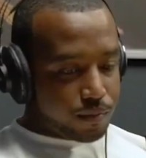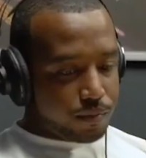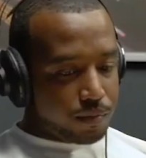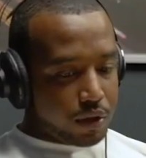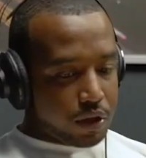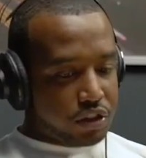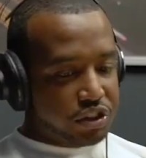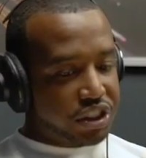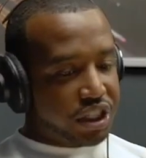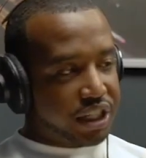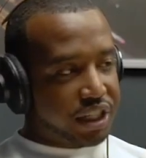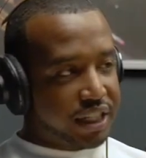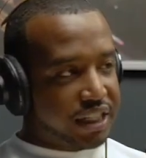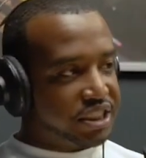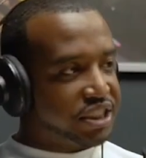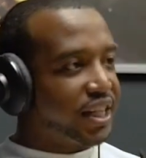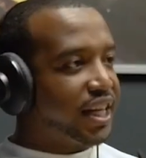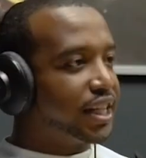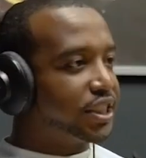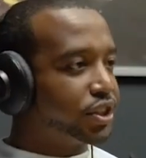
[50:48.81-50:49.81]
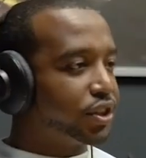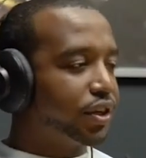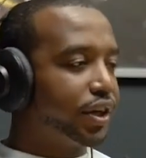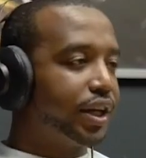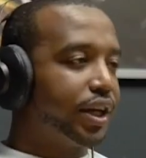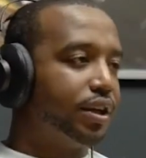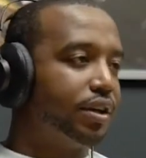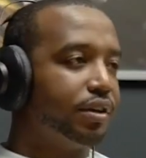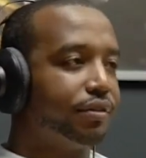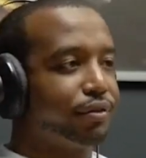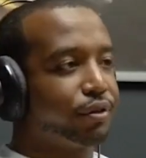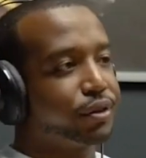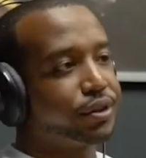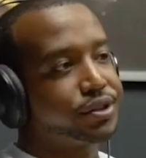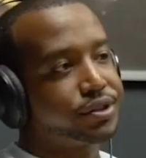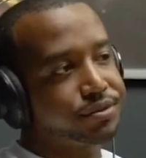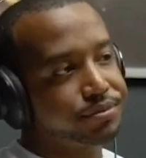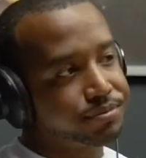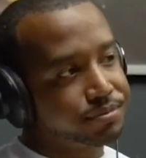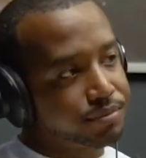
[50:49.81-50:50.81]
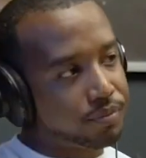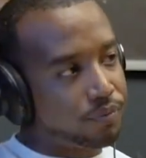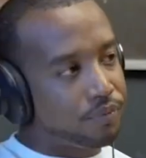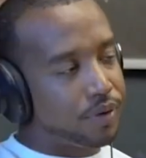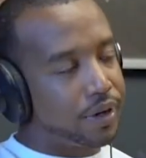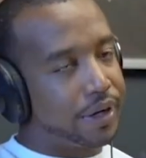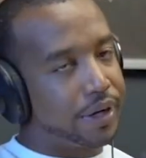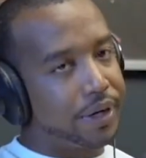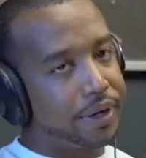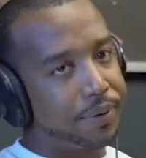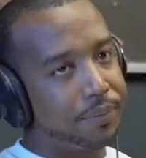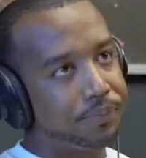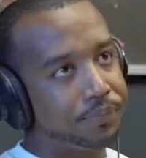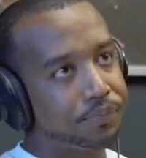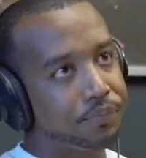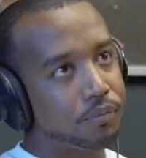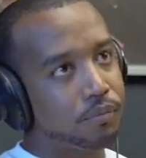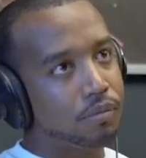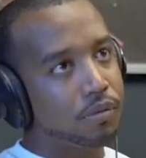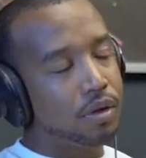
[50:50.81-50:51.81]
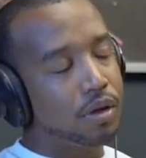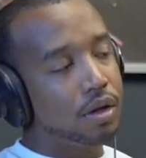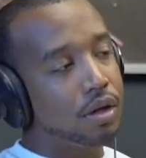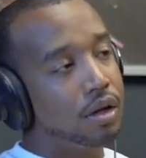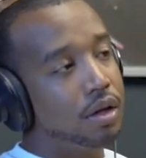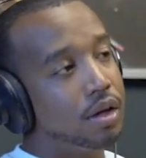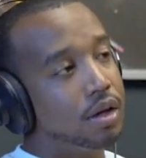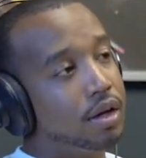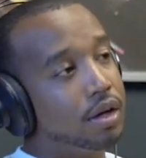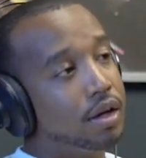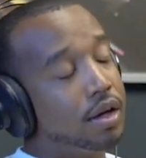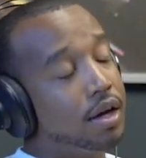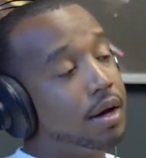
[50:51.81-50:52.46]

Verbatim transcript: There's a good chance you're going to get a divorce. Yeah, it's yeah. crazy, especially nowadays.